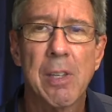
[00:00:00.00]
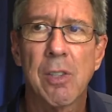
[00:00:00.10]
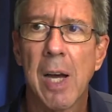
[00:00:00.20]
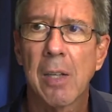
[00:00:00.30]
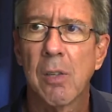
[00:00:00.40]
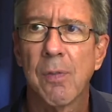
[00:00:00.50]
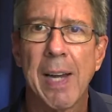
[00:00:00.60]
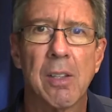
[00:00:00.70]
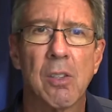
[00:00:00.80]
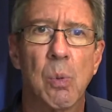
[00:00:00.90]
docs. In
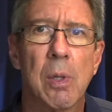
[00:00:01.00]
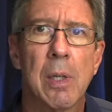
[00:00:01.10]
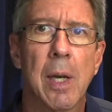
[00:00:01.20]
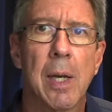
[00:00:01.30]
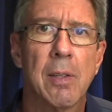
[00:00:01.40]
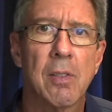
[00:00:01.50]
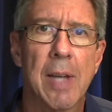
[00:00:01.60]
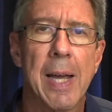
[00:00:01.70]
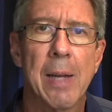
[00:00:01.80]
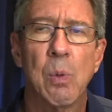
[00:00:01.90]
fact, this one, this
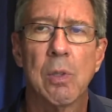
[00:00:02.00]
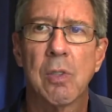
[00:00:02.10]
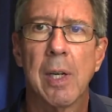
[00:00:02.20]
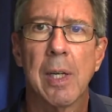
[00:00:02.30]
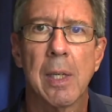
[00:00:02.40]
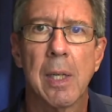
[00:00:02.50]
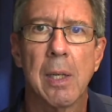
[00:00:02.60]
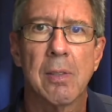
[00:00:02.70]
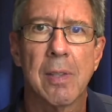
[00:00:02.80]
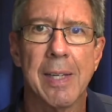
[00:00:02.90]
guy was
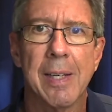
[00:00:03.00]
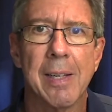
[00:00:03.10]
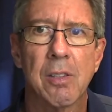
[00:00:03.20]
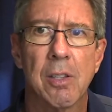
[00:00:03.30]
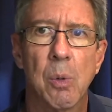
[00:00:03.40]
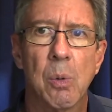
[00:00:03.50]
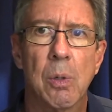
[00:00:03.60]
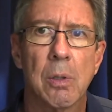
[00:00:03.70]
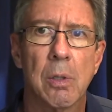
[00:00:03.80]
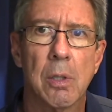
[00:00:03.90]
is in his
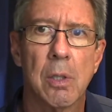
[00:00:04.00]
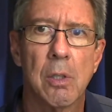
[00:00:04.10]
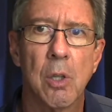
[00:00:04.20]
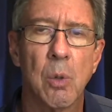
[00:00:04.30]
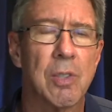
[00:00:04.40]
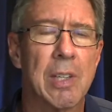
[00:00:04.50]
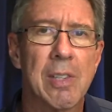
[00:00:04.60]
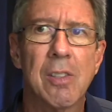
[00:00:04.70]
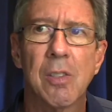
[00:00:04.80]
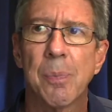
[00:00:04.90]
lower
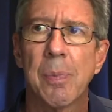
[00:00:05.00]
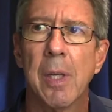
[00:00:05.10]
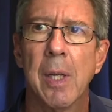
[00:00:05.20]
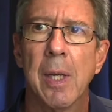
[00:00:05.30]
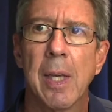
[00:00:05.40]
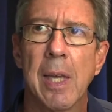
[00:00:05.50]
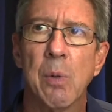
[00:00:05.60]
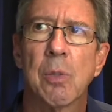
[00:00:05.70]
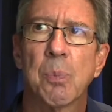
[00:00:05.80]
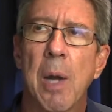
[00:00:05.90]
60s. He
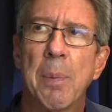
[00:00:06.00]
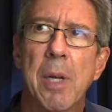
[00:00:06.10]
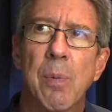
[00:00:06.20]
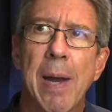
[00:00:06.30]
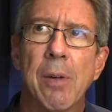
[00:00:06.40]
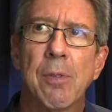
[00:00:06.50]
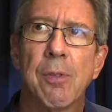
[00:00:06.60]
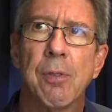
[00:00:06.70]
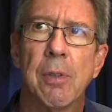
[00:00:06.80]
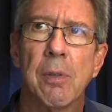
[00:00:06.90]
was probably around
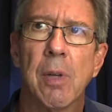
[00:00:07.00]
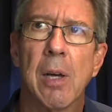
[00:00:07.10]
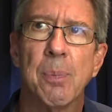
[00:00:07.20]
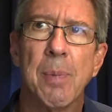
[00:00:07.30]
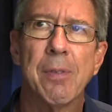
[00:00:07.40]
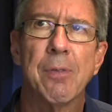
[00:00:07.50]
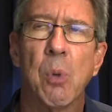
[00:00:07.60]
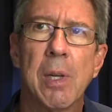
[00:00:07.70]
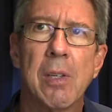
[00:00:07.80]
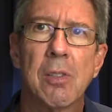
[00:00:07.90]
mid
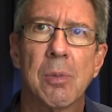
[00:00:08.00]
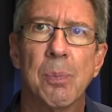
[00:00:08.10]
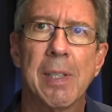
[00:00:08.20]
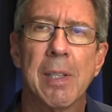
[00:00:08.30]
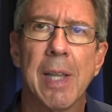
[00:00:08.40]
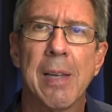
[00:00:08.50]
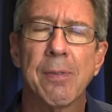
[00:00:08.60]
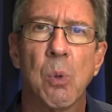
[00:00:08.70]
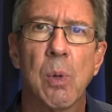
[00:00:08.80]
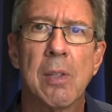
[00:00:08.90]
to
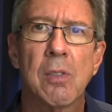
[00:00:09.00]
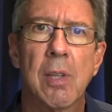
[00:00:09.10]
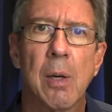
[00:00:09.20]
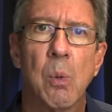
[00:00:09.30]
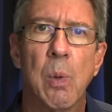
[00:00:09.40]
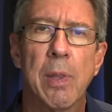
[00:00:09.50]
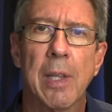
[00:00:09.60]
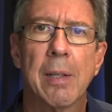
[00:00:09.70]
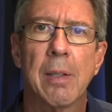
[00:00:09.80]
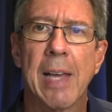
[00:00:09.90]
late 40s when
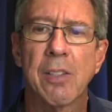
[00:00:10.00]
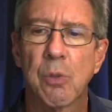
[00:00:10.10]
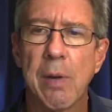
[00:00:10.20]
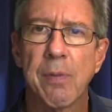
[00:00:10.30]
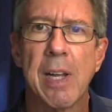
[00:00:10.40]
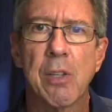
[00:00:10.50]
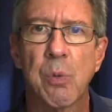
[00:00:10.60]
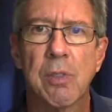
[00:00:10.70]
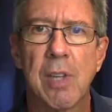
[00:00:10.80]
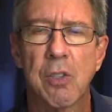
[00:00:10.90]
the last great financial
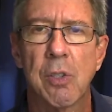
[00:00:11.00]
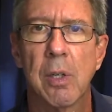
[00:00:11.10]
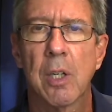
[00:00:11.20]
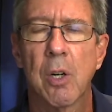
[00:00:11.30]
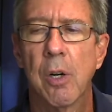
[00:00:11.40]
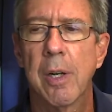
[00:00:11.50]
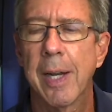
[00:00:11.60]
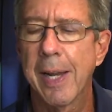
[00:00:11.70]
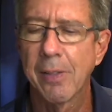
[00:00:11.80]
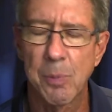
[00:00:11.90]
recession occurred. And
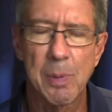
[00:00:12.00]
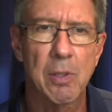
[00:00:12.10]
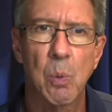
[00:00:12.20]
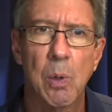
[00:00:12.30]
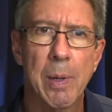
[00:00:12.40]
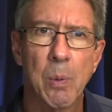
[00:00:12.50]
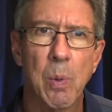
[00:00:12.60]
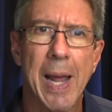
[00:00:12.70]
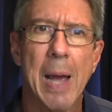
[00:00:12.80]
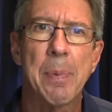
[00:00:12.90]
I asked him, I said, well,
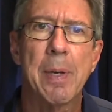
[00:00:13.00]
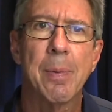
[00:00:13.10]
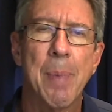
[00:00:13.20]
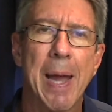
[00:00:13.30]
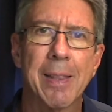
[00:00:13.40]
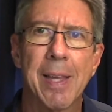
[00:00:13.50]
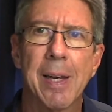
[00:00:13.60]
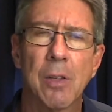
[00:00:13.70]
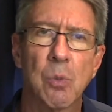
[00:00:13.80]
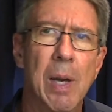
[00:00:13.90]
what happened back then?
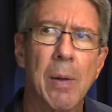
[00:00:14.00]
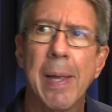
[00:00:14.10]
He goes, well,